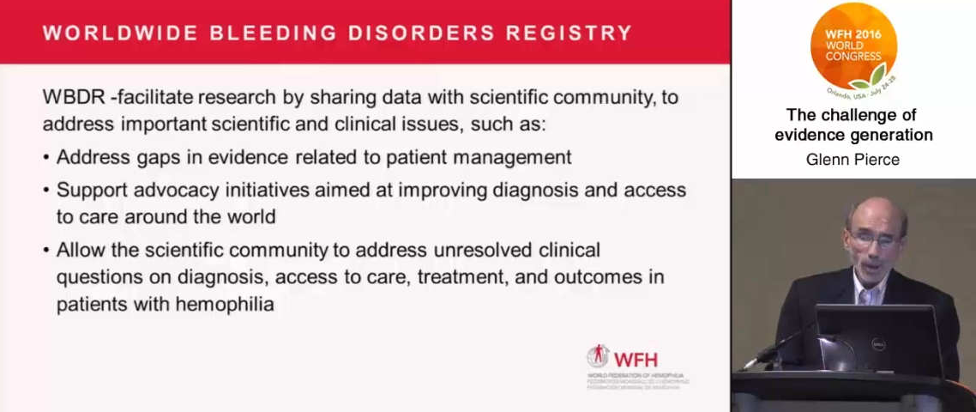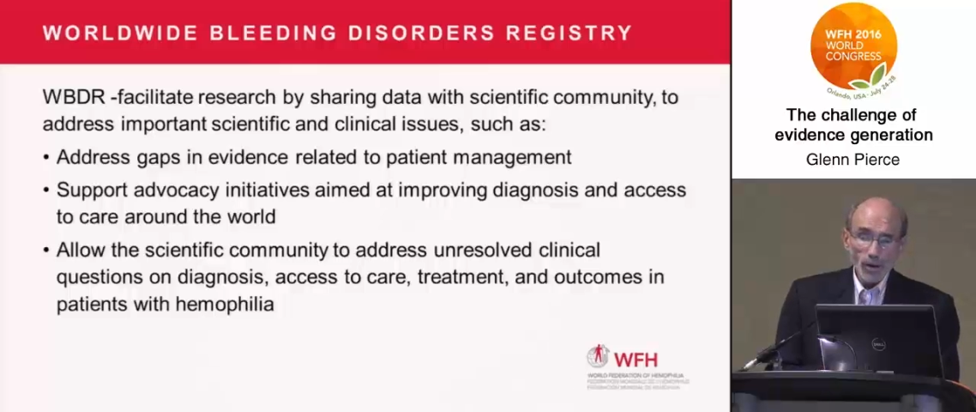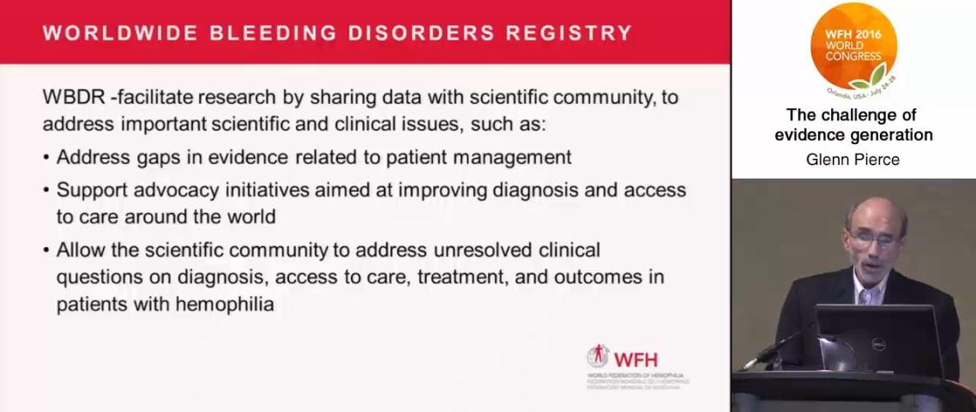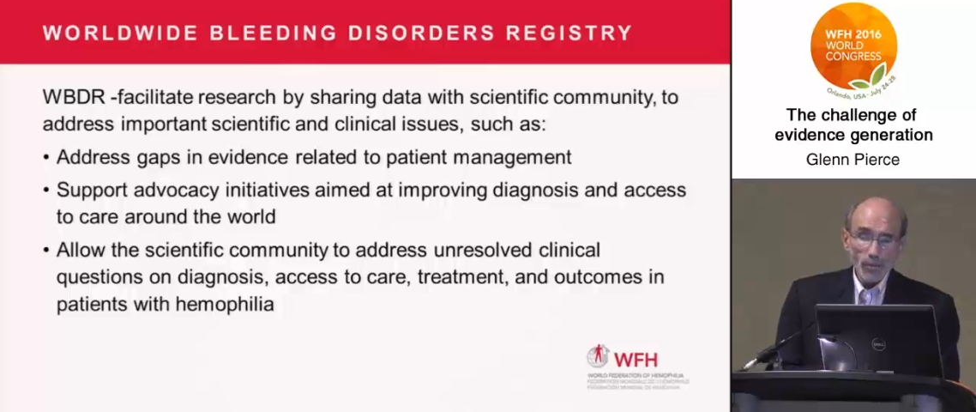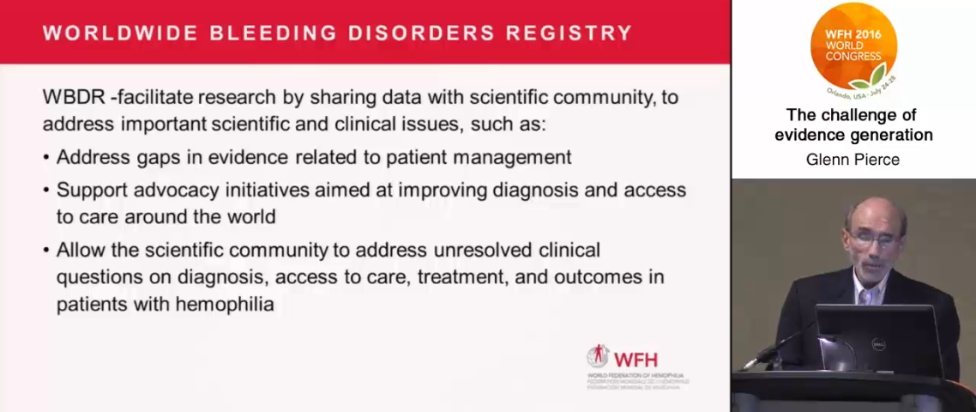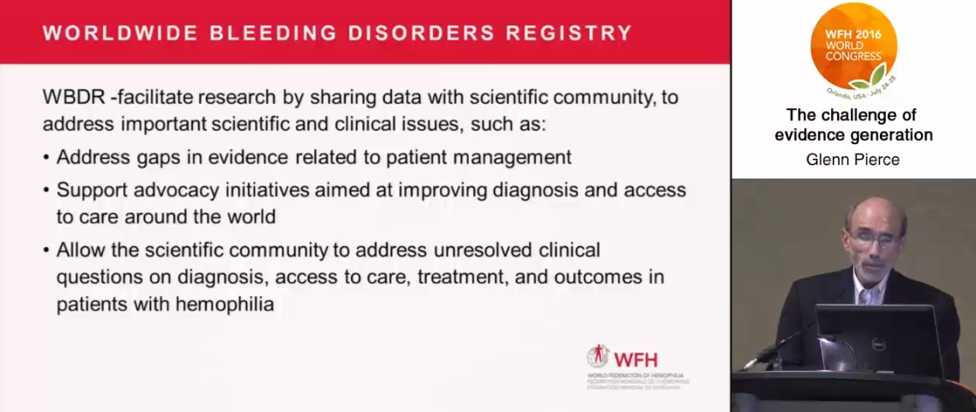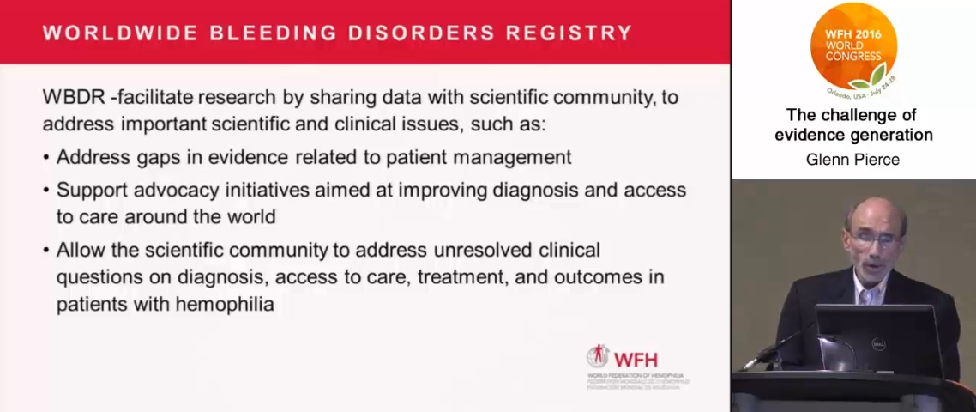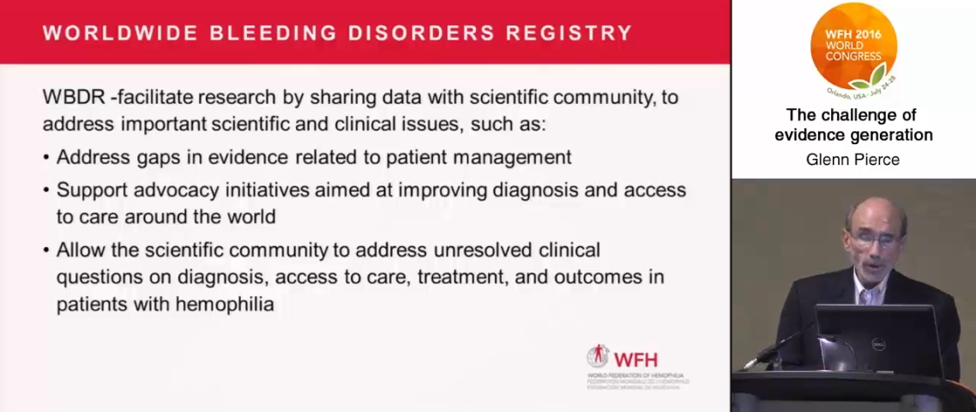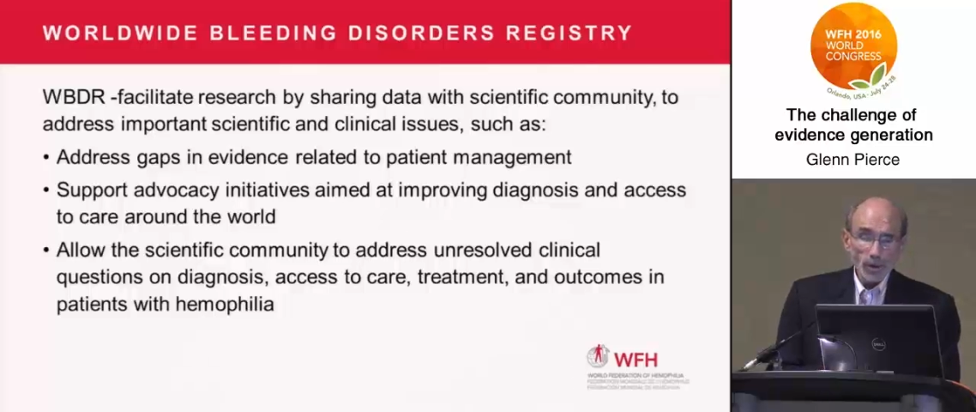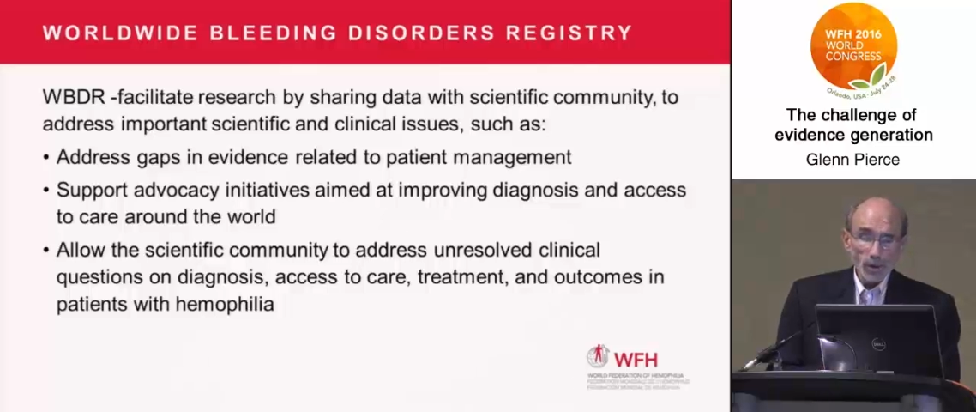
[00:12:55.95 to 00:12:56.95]

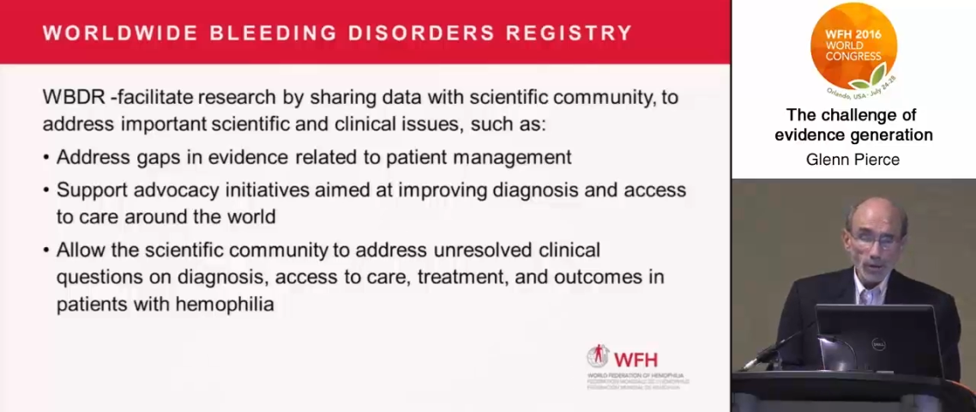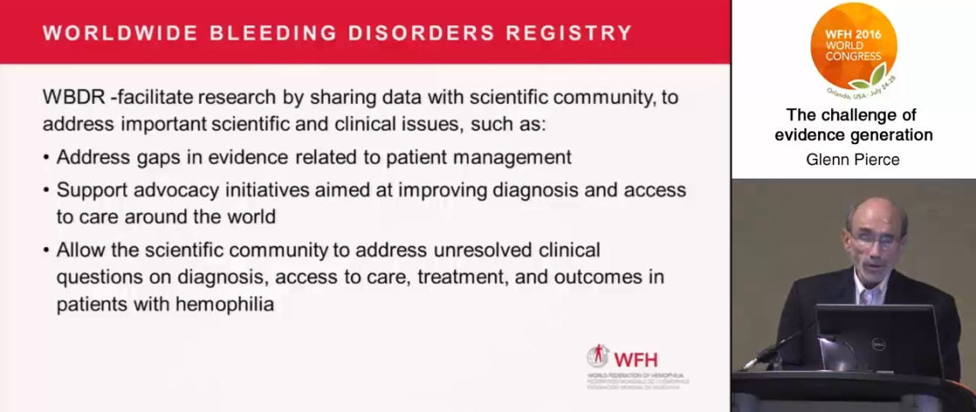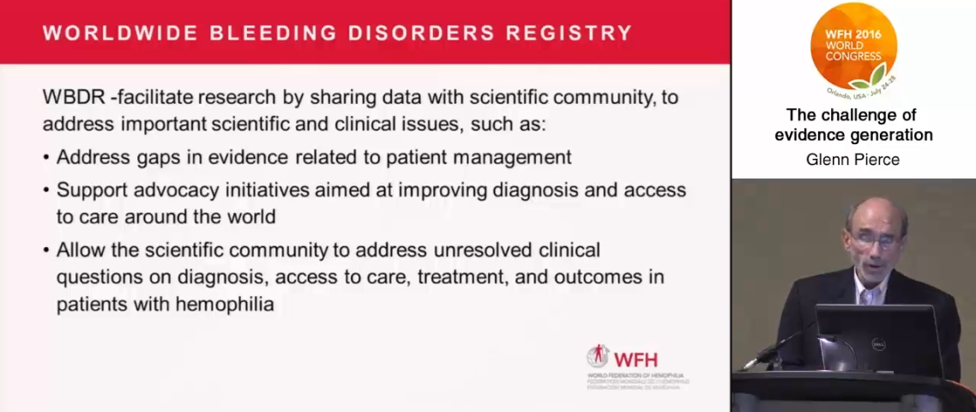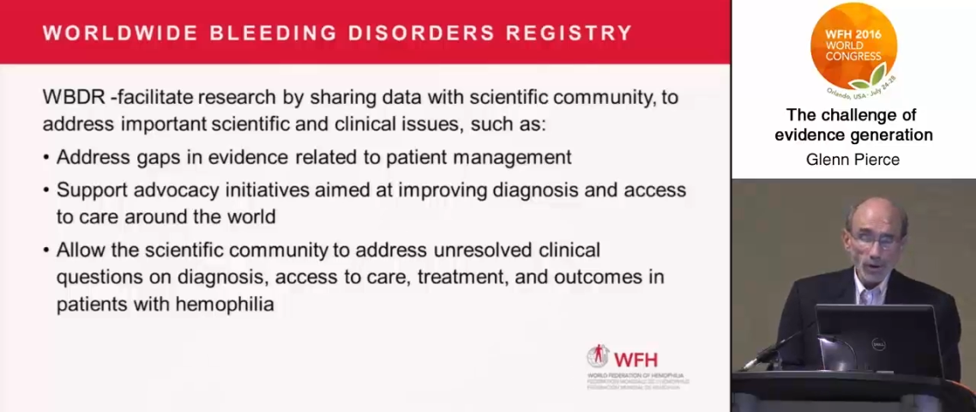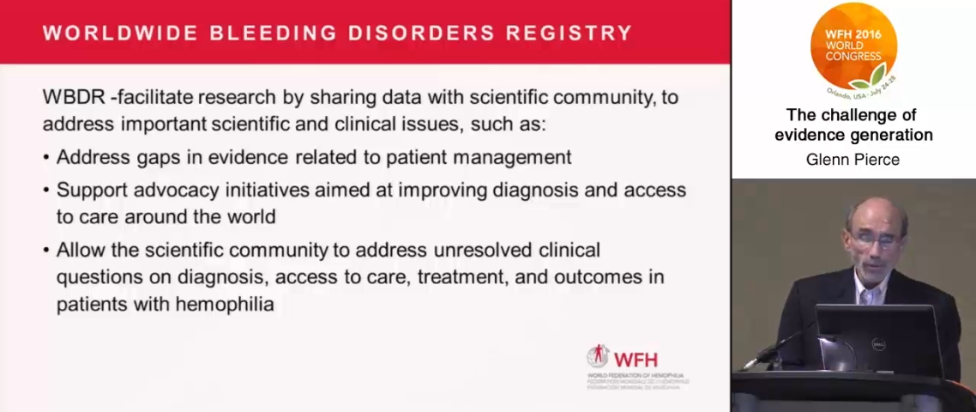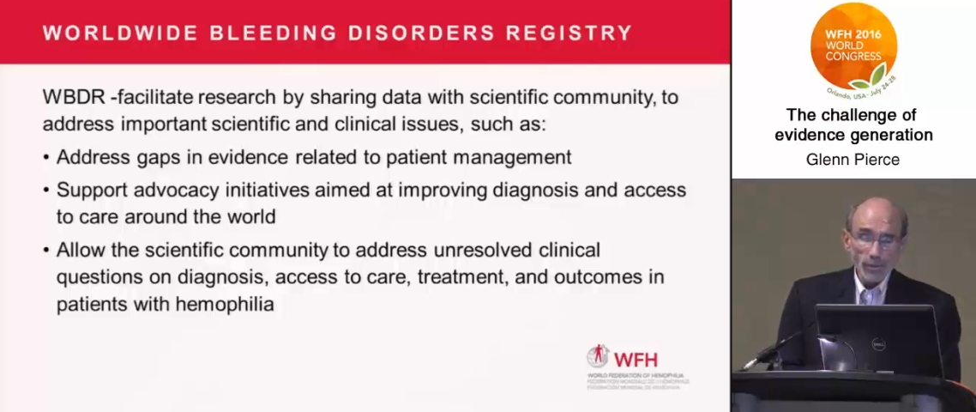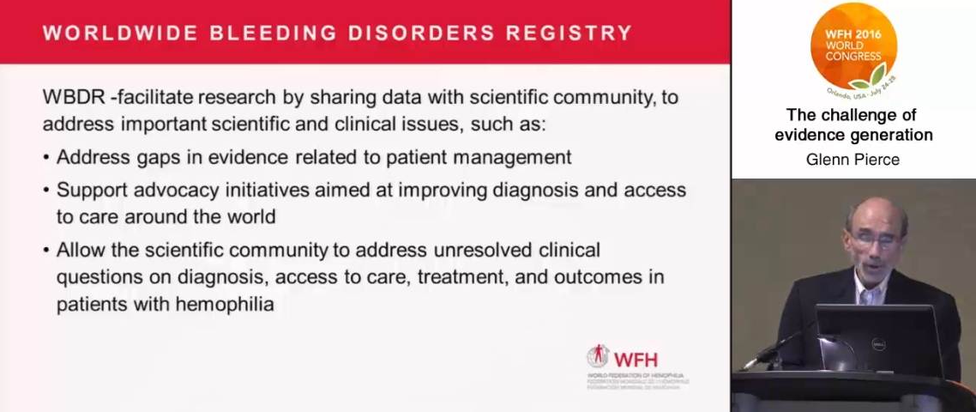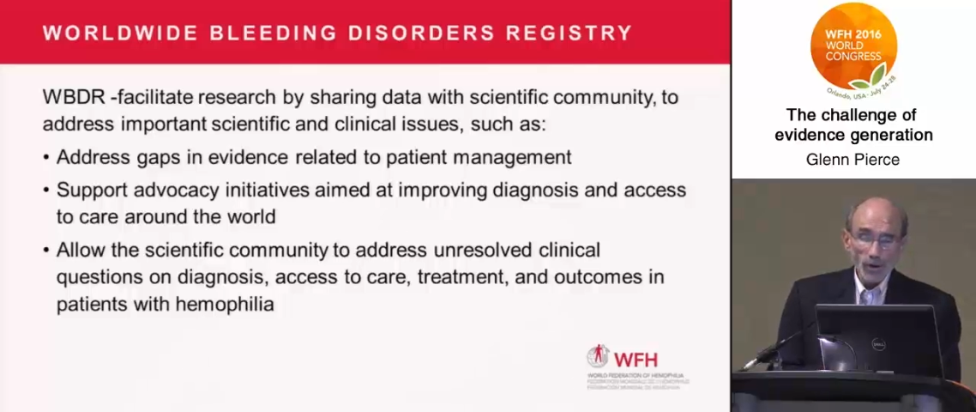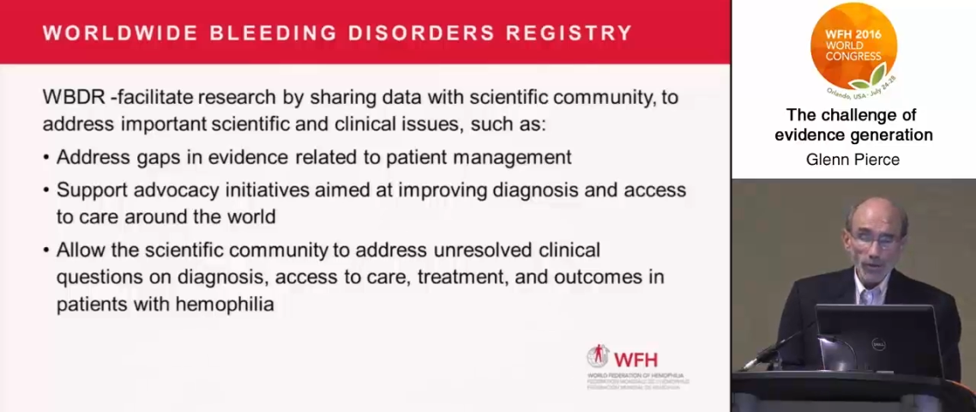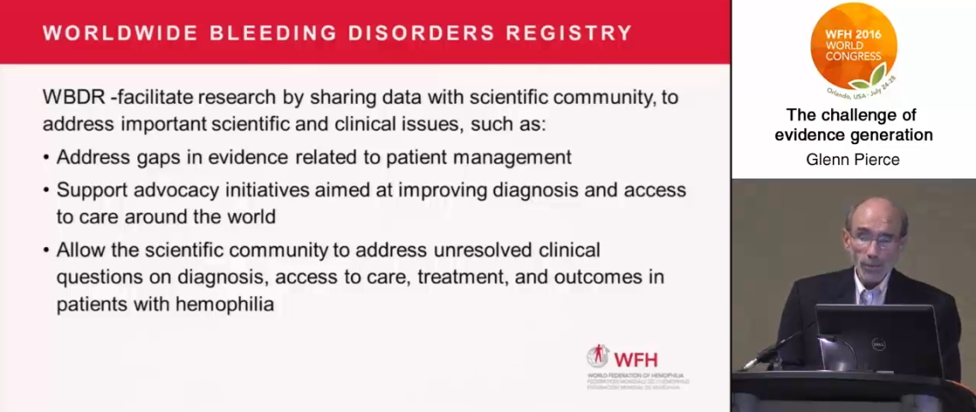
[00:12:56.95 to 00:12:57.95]

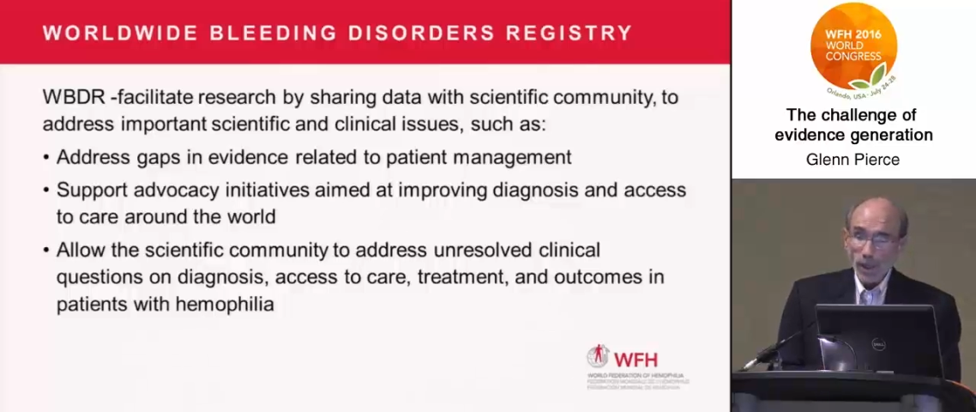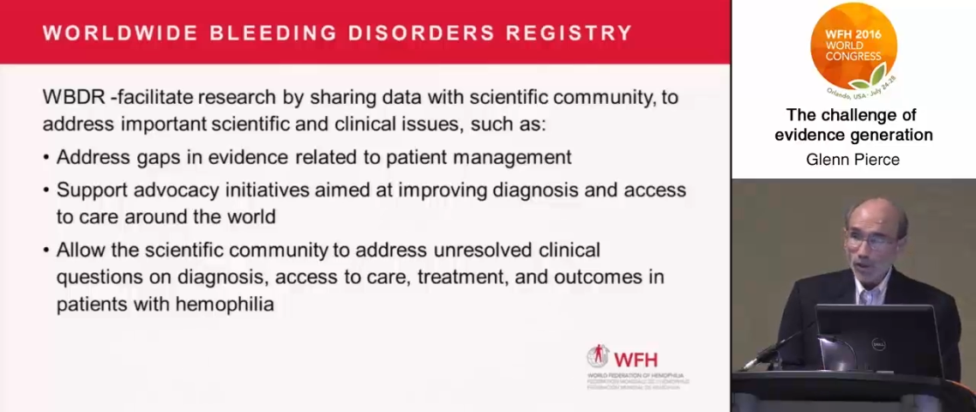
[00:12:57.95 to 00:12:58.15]
of